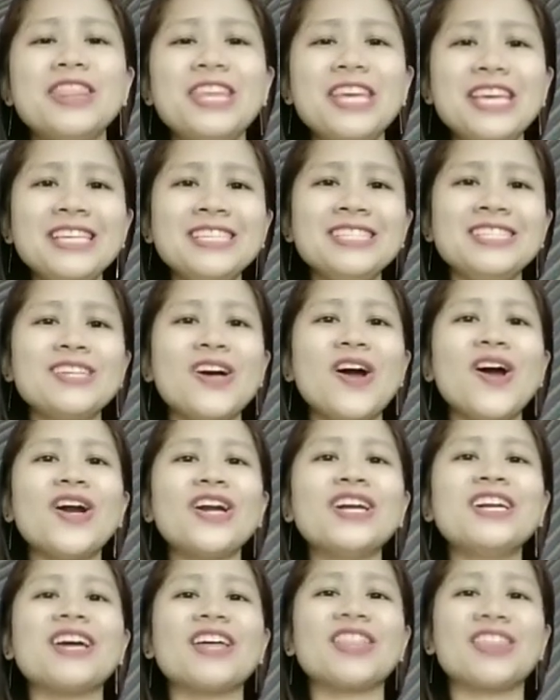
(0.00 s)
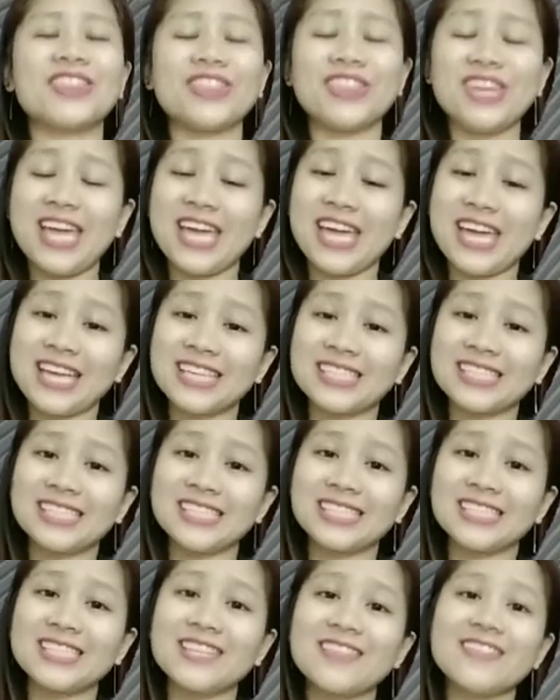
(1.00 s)
These are the
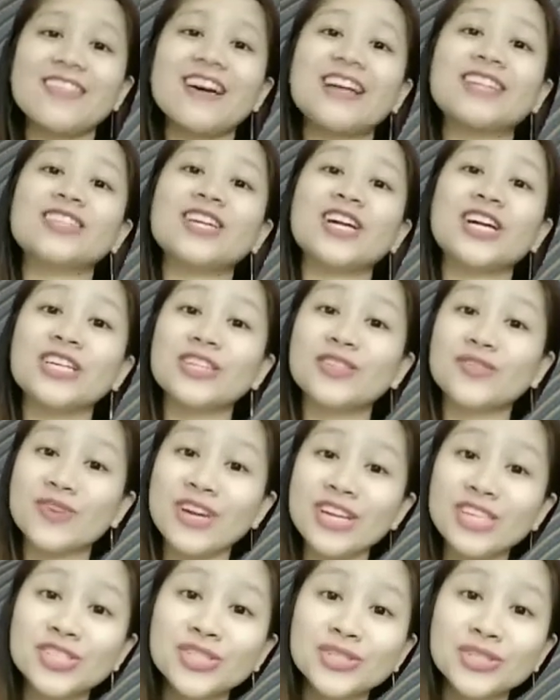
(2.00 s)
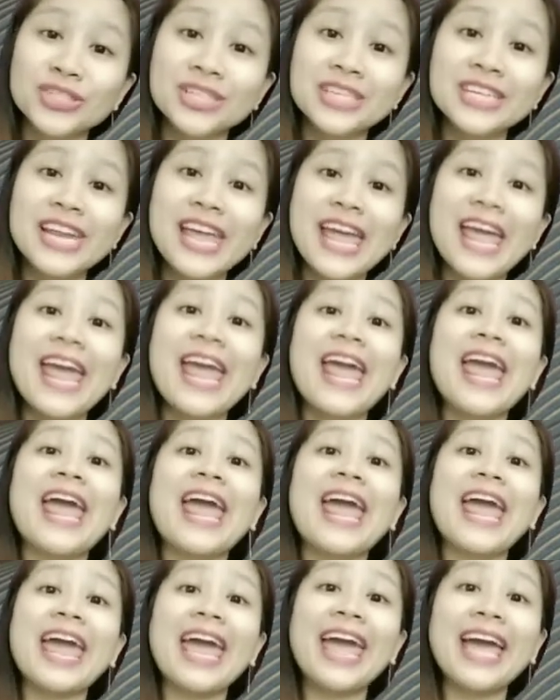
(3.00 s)
things that are treasured
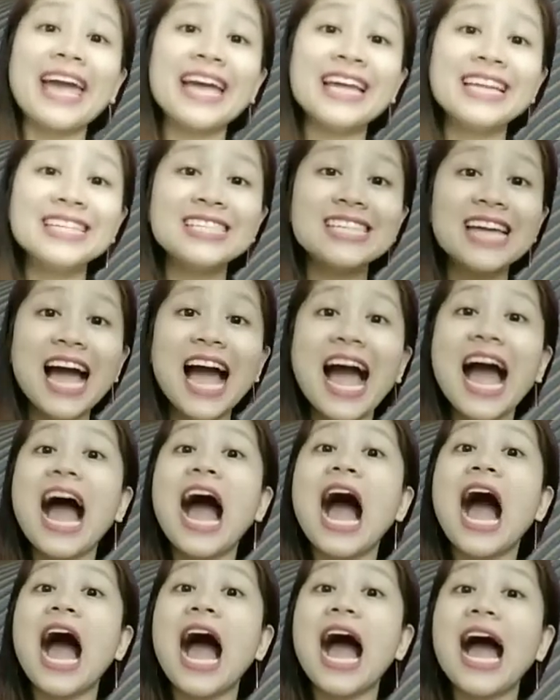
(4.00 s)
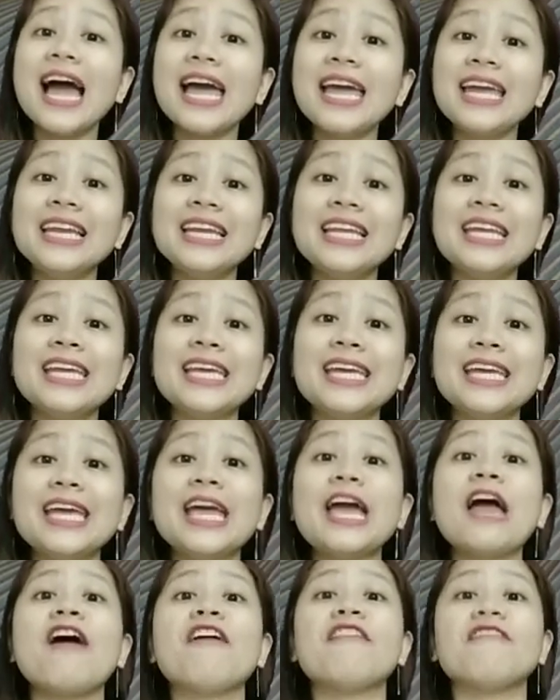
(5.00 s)
and
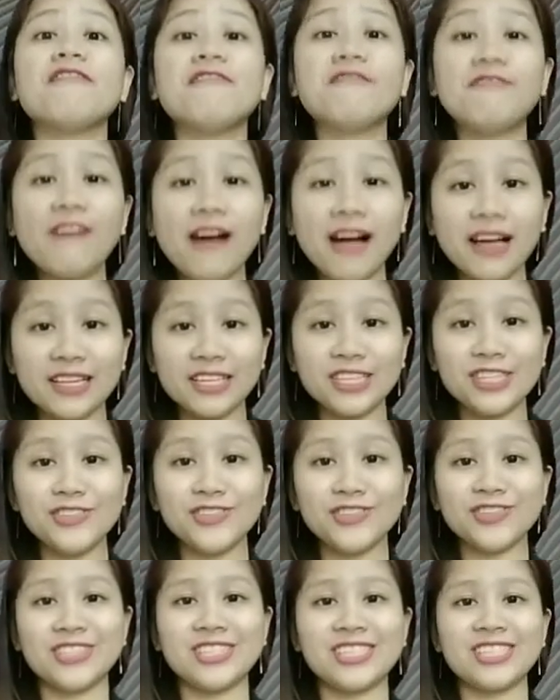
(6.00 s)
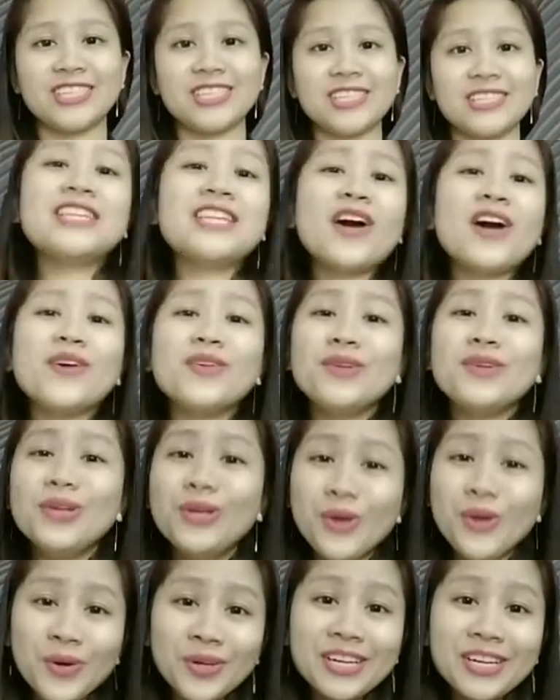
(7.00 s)
highly valued. Now
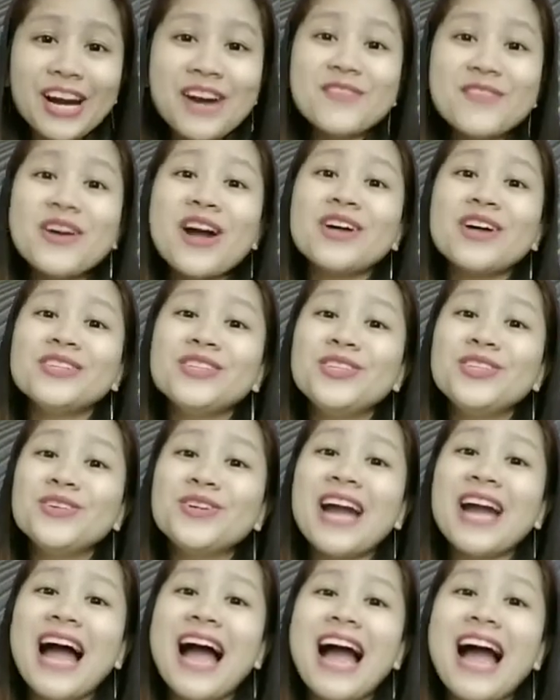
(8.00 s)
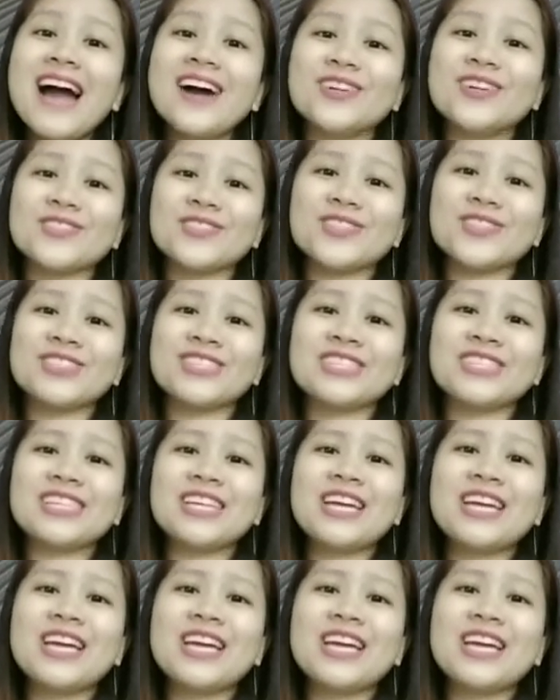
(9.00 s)
look around your house.